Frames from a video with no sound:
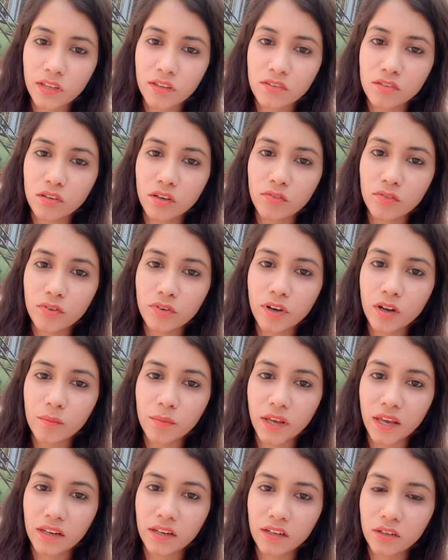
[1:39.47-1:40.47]
So if you are
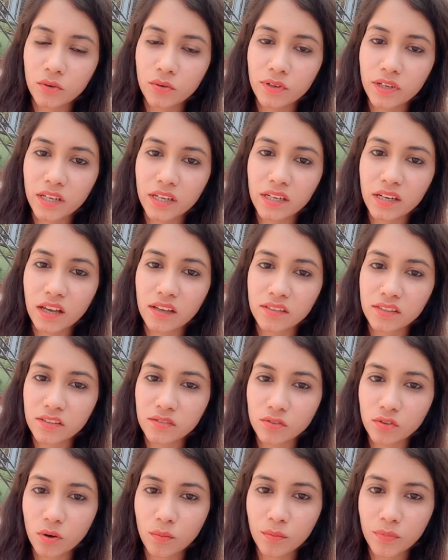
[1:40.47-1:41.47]
planning to take
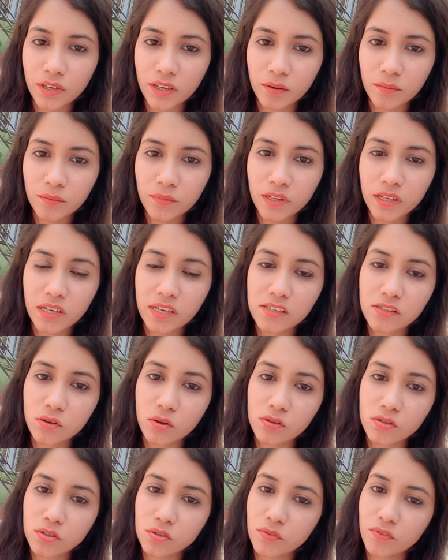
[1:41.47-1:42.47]
classes from him, he is
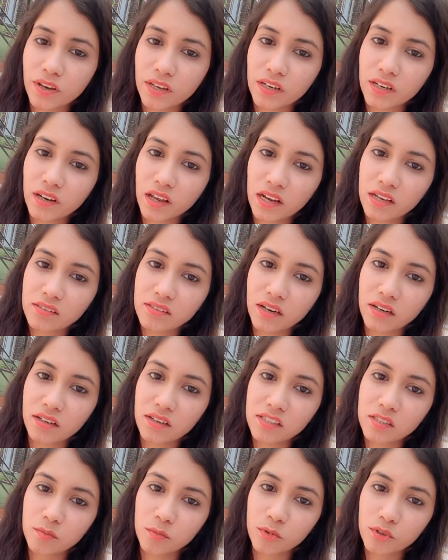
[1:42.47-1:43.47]
also very nice and
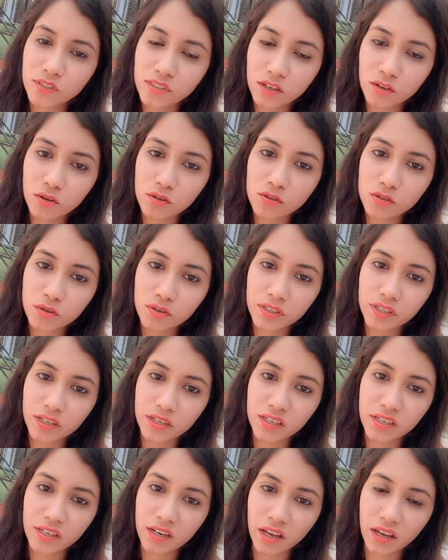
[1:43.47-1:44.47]
his books are also
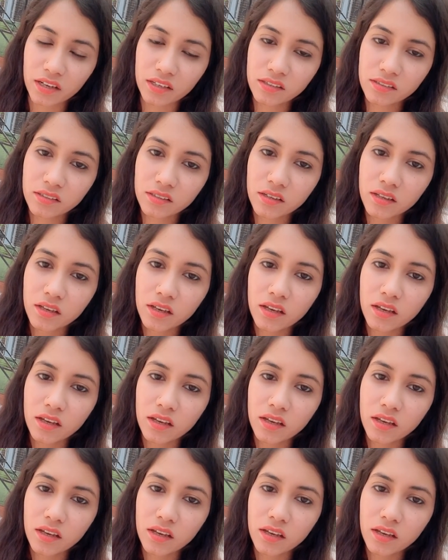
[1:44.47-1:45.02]
really nice.